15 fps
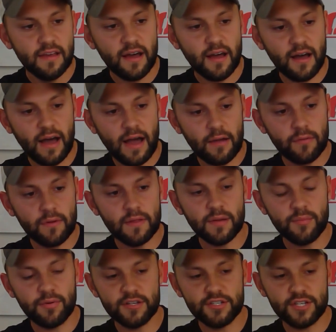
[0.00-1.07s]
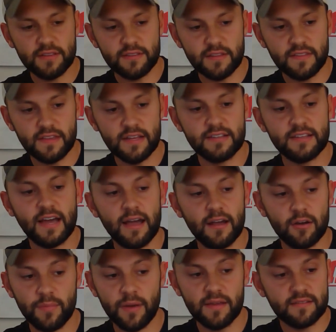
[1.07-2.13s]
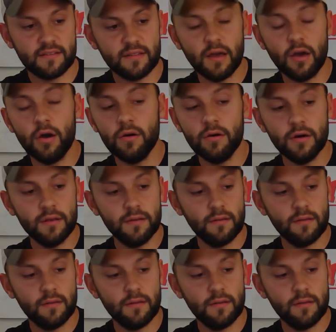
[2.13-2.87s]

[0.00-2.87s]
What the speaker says: I really appreciate that the entire basically hood,